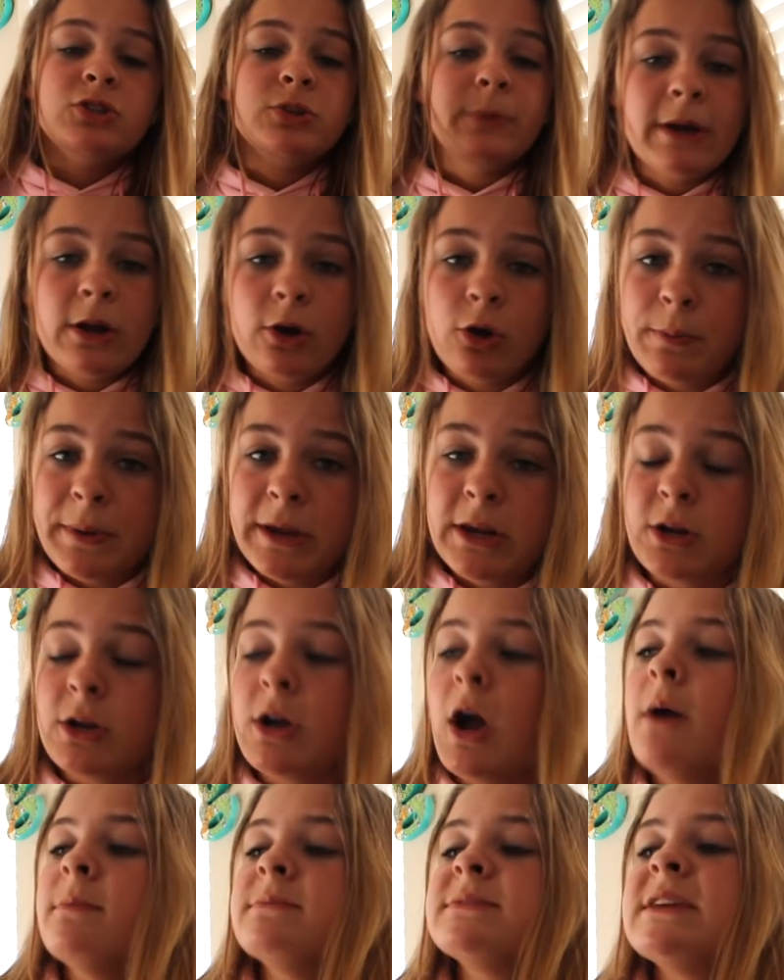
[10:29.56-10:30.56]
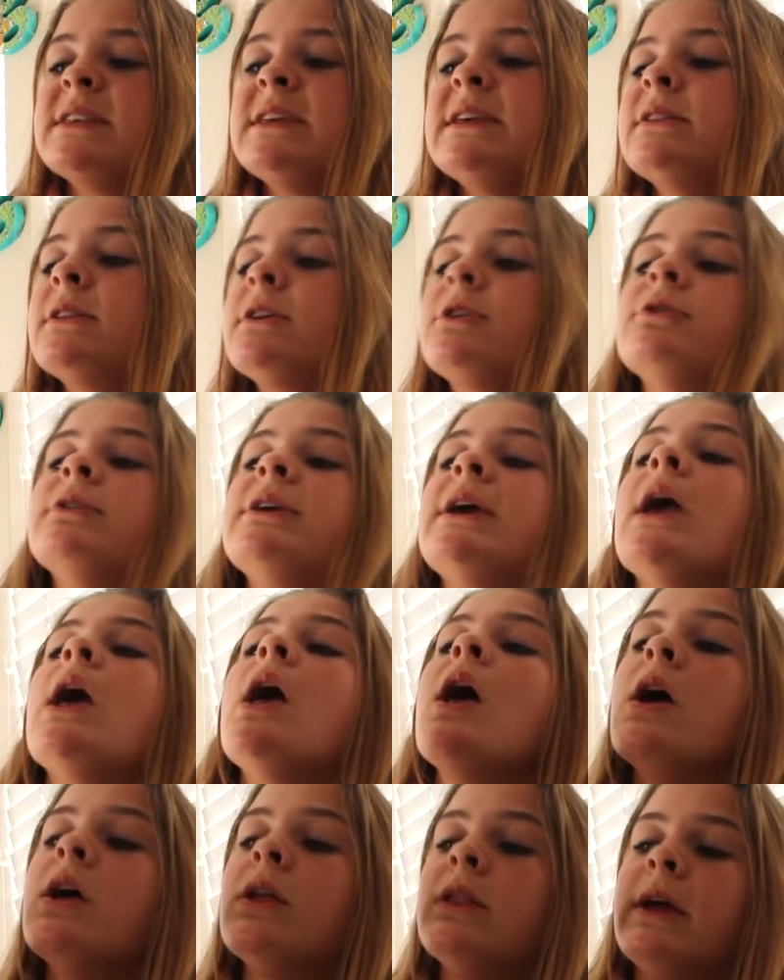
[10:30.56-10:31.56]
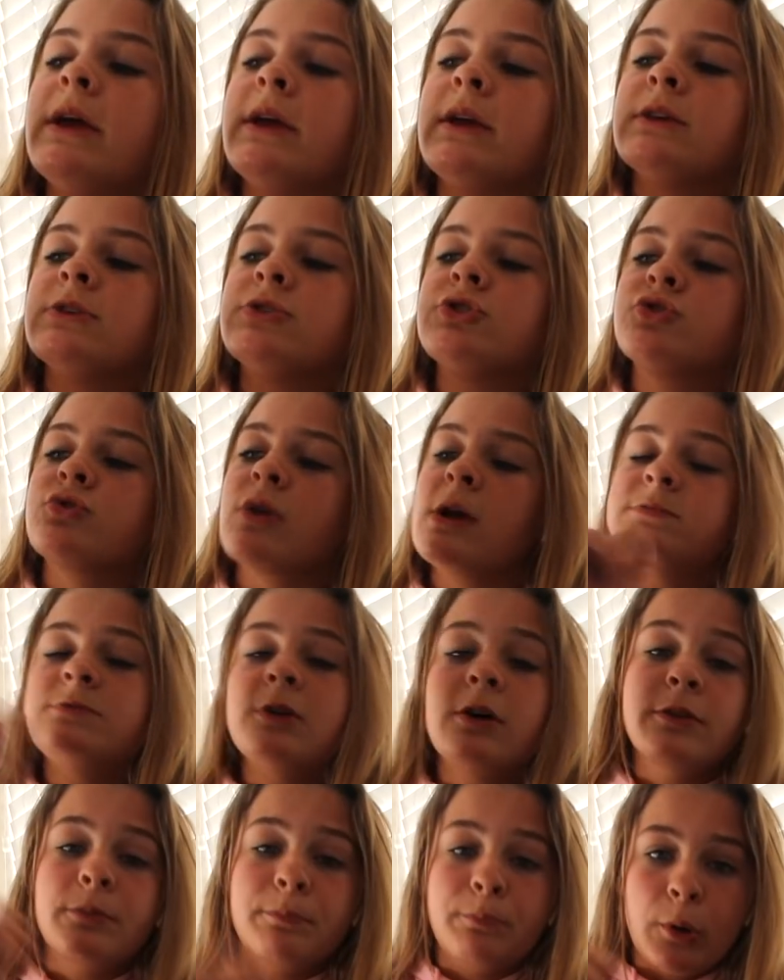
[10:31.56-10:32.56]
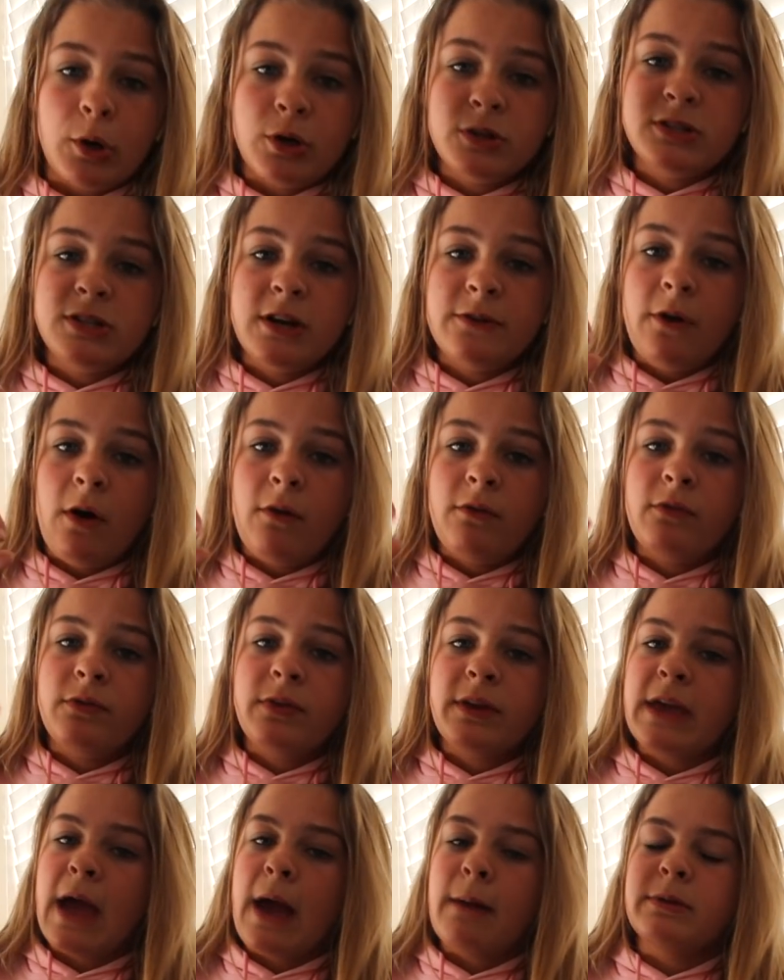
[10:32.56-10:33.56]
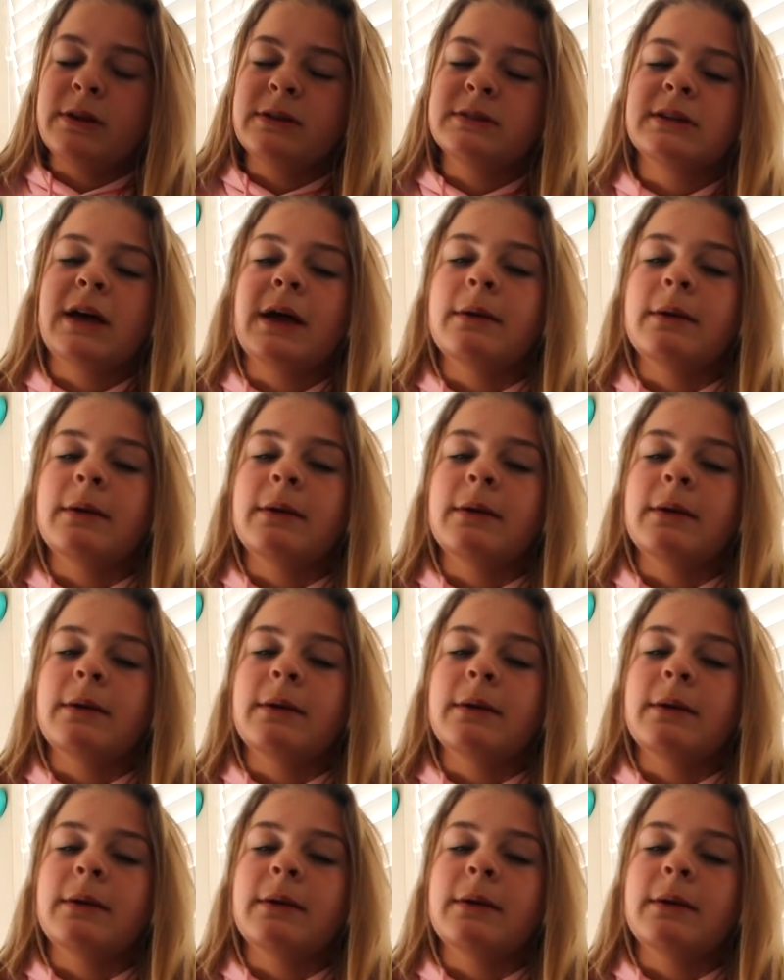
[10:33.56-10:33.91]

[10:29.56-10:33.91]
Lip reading: So my Uncle Peter comes and he literally like scrapes all the burnt stuff off of the cabinets.